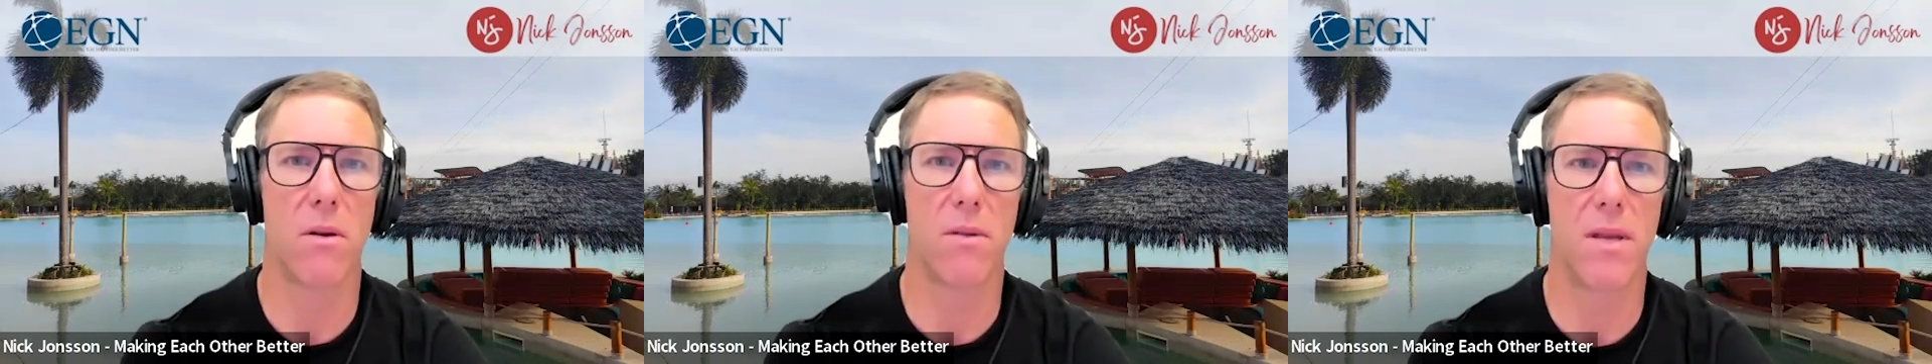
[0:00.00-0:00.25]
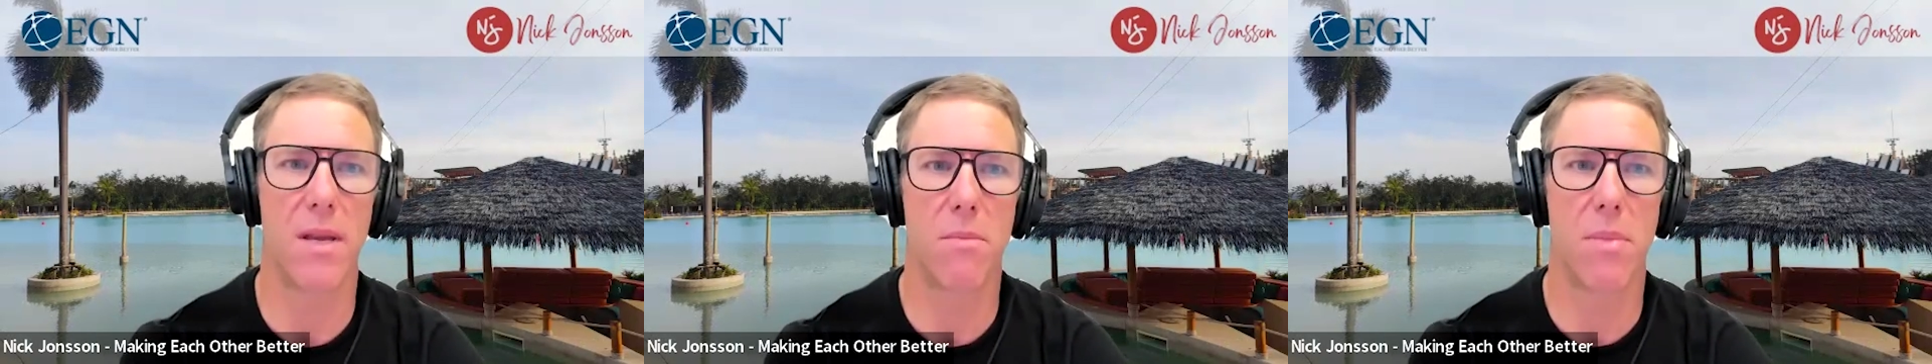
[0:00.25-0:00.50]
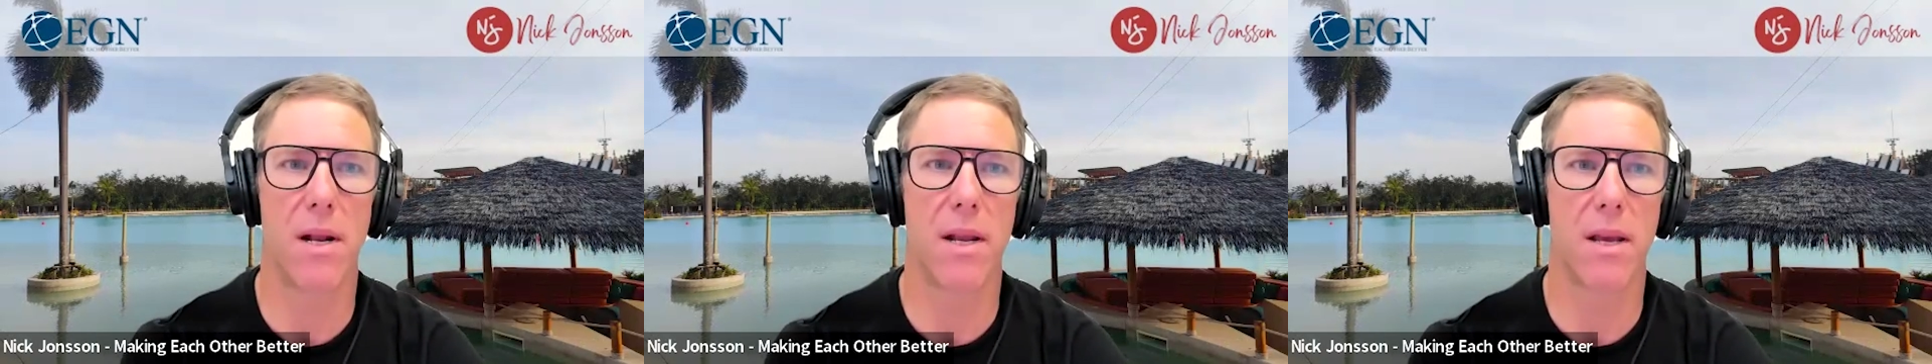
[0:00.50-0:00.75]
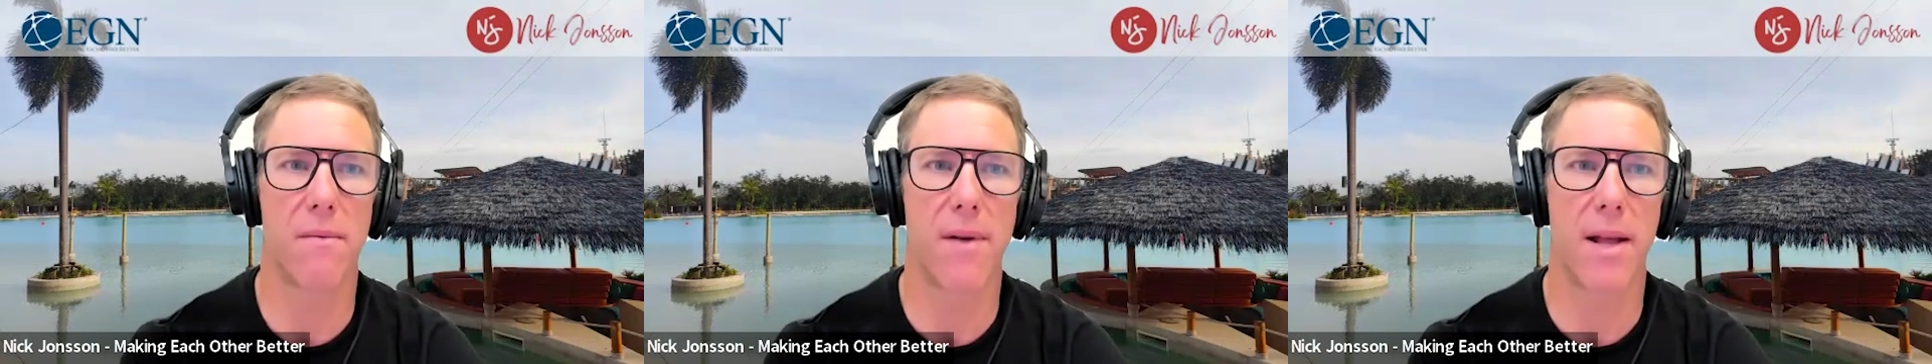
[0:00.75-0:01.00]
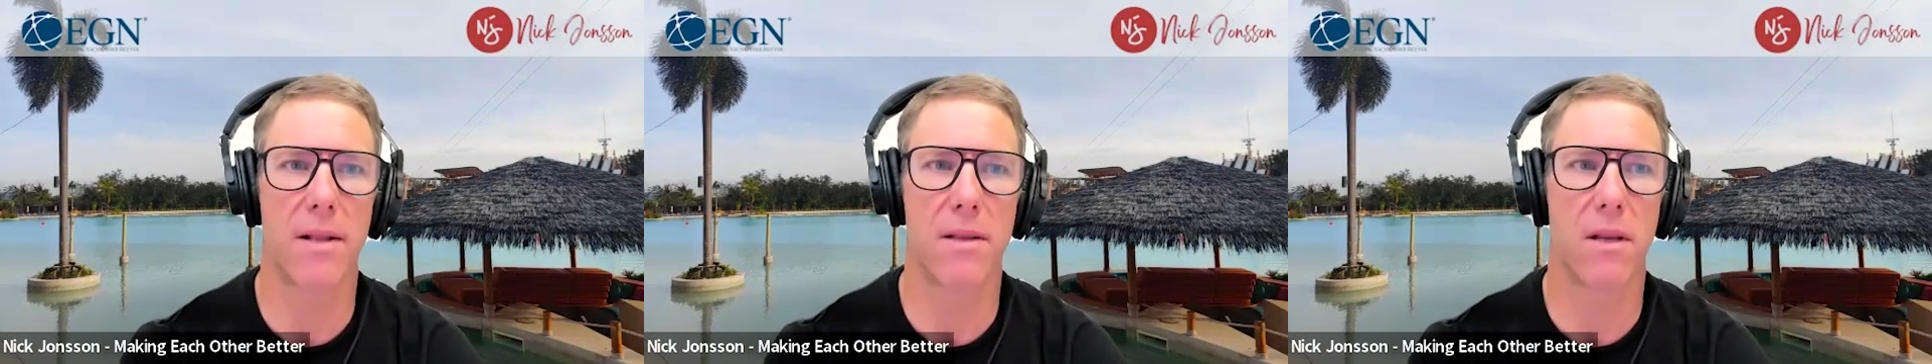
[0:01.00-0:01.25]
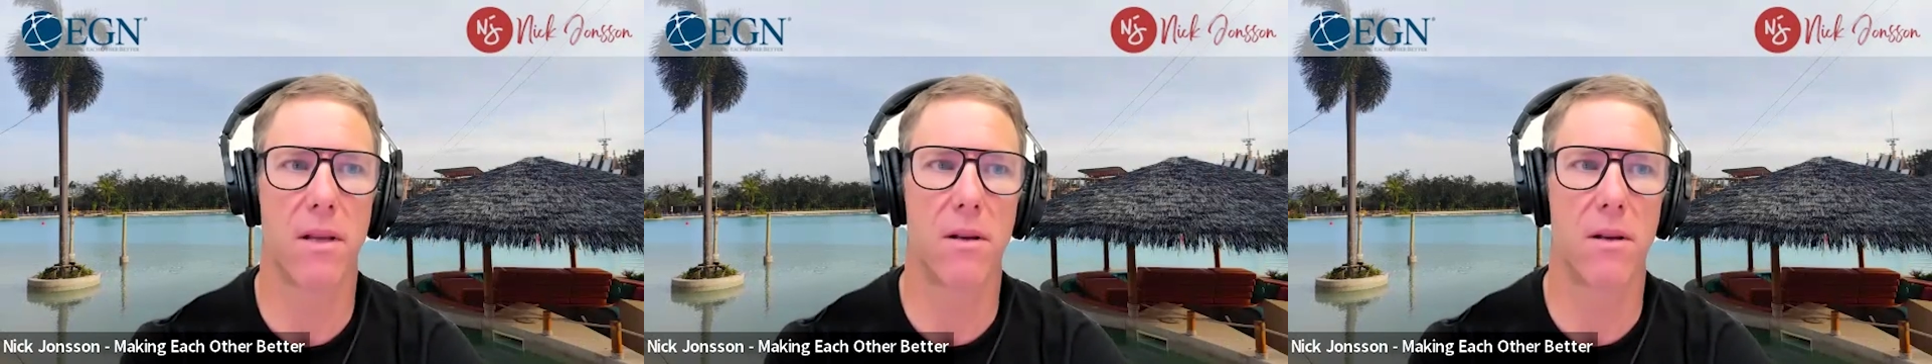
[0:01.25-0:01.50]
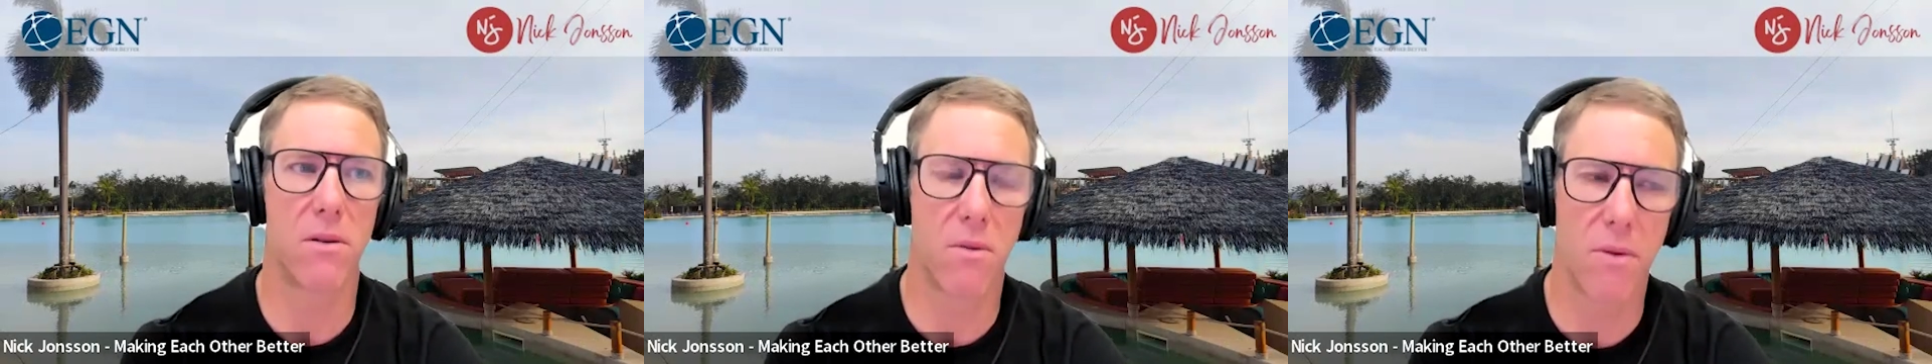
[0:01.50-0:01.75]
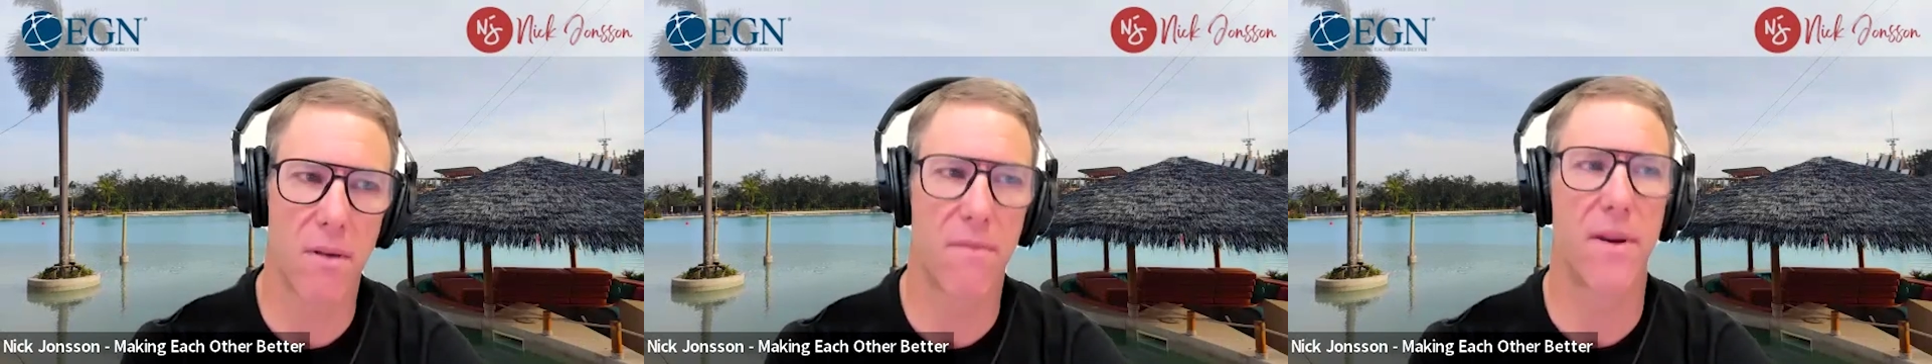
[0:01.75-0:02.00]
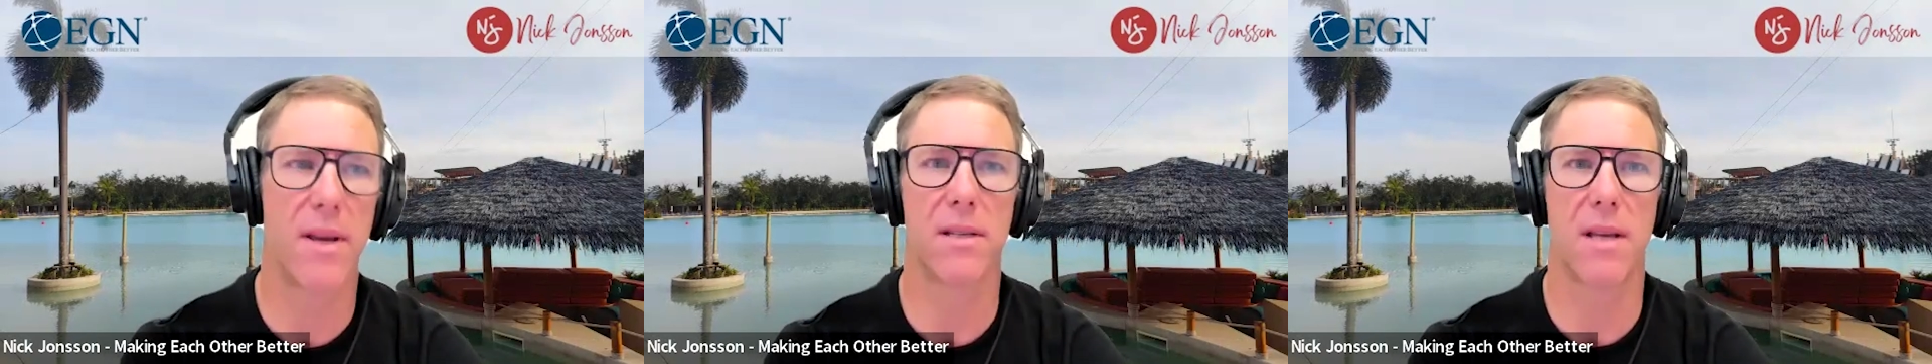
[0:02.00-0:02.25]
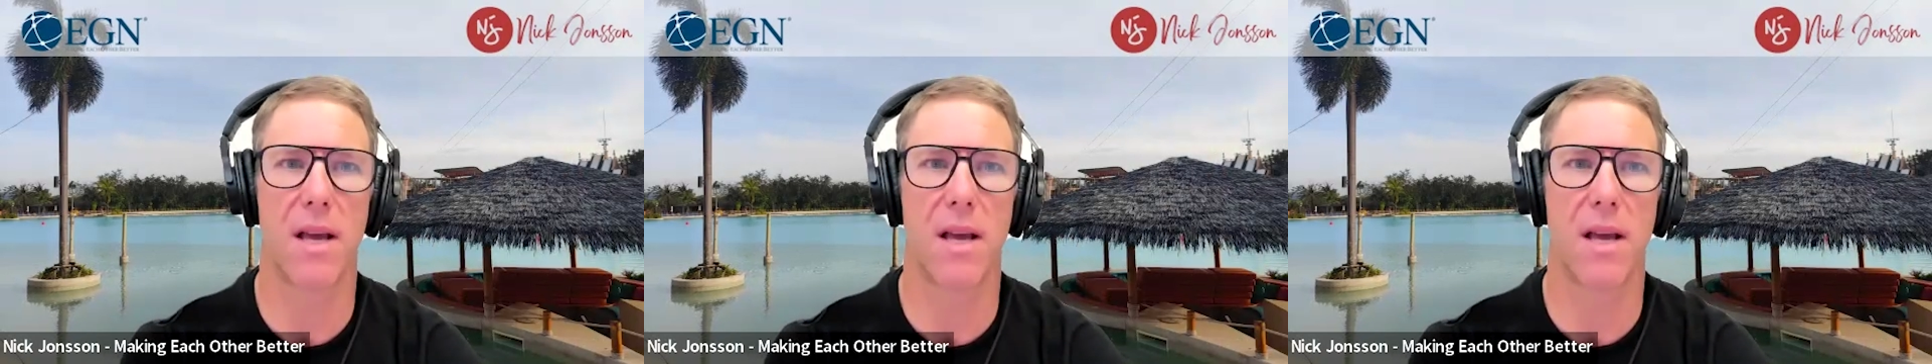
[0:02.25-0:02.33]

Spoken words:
team building events and doing things